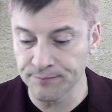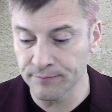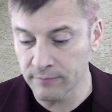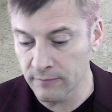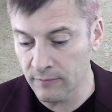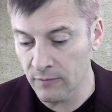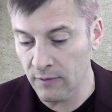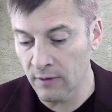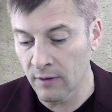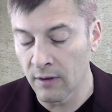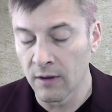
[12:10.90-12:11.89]

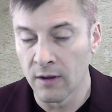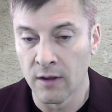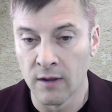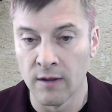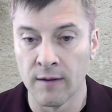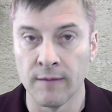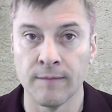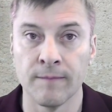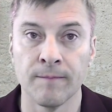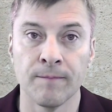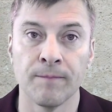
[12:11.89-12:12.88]

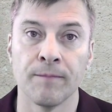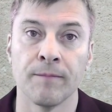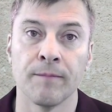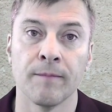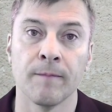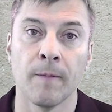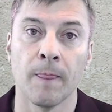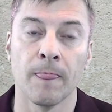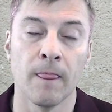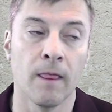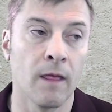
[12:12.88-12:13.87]

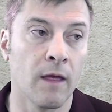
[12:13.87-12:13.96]
(no one is talking)